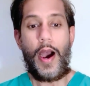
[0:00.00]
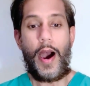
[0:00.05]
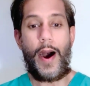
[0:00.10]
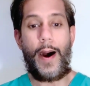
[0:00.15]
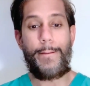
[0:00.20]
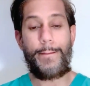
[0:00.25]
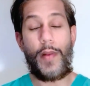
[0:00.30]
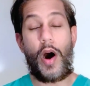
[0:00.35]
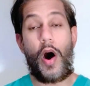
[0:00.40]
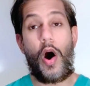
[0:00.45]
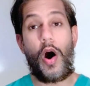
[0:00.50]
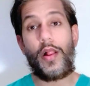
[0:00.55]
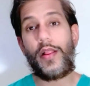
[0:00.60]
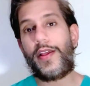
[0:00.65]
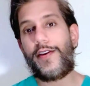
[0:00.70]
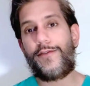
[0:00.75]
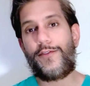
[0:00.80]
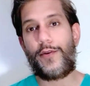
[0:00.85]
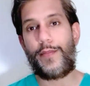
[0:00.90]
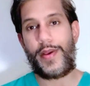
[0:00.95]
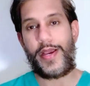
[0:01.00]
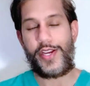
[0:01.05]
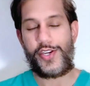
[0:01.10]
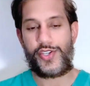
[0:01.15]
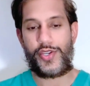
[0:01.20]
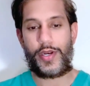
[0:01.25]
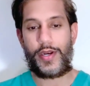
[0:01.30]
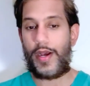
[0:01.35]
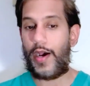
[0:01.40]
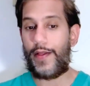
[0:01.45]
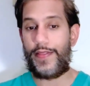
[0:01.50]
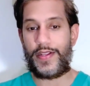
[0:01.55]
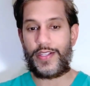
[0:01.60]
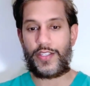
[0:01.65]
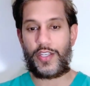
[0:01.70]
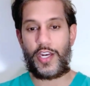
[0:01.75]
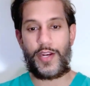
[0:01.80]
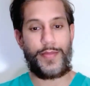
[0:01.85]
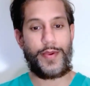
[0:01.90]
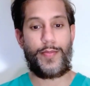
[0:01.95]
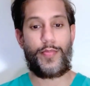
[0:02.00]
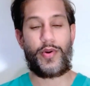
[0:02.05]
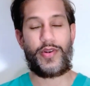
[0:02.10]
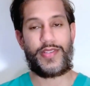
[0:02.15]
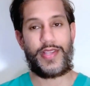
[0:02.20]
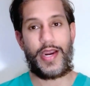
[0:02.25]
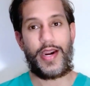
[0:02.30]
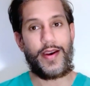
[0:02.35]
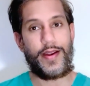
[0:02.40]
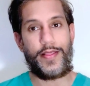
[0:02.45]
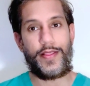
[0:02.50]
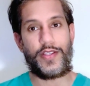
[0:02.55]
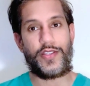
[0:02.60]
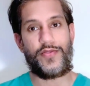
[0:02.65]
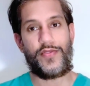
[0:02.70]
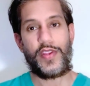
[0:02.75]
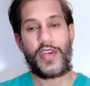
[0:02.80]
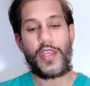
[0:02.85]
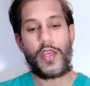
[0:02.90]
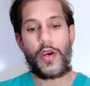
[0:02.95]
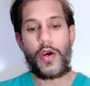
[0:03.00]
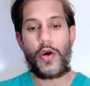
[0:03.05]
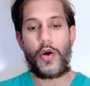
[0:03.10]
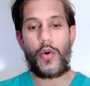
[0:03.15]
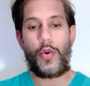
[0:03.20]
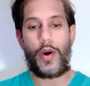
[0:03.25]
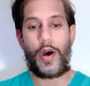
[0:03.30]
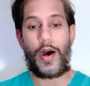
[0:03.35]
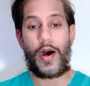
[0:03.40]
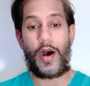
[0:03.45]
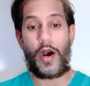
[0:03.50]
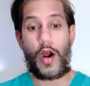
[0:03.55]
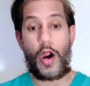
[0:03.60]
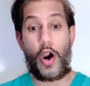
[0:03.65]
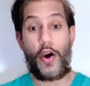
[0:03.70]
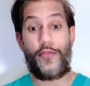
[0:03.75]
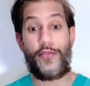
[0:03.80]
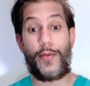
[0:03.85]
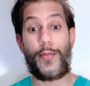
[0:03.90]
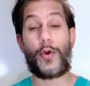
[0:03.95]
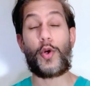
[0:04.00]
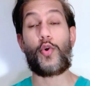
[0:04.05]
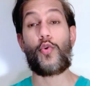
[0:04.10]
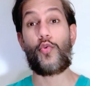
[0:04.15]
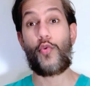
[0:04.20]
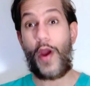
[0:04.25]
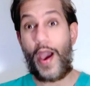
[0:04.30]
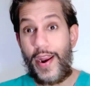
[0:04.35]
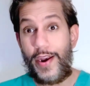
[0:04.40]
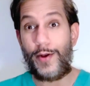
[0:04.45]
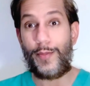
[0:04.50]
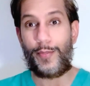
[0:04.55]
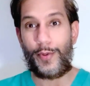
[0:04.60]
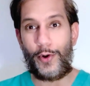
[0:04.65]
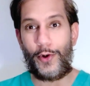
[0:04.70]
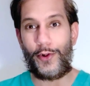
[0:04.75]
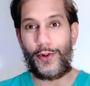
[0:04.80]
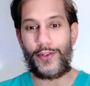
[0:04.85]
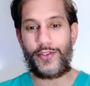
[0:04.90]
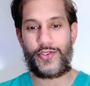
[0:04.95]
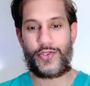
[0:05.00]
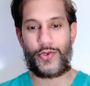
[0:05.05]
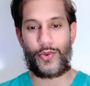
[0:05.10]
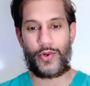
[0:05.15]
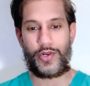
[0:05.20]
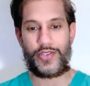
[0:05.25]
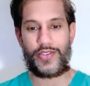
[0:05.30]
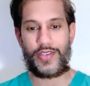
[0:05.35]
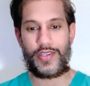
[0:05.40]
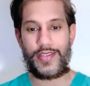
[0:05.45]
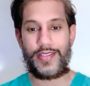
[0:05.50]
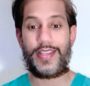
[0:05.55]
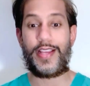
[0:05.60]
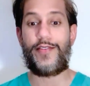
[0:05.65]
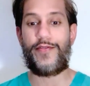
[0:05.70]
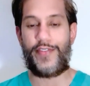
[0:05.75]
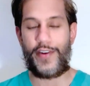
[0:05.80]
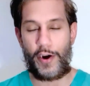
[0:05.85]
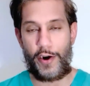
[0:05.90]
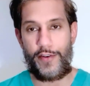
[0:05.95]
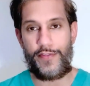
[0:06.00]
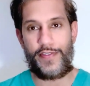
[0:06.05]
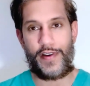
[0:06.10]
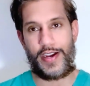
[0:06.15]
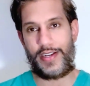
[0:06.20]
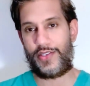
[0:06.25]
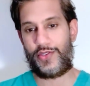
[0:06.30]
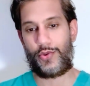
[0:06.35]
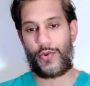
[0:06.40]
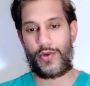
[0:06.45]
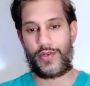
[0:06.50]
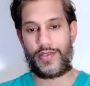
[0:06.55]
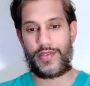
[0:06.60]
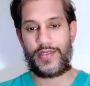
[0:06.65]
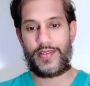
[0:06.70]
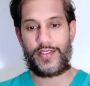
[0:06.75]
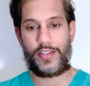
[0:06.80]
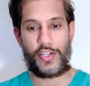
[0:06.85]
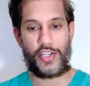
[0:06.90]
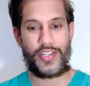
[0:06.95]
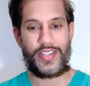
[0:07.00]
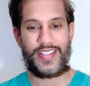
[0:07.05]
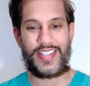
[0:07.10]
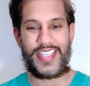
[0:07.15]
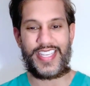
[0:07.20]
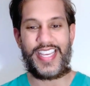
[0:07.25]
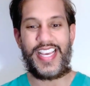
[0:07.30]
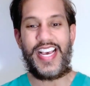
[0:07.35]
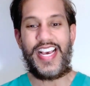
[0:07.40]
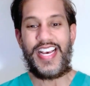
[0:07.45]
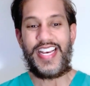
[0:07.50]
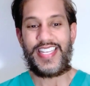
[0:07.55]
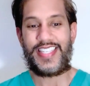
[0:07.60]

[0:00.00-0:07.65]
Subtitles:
All information that's going to be presented in this video are from credible sources and verified sources such as the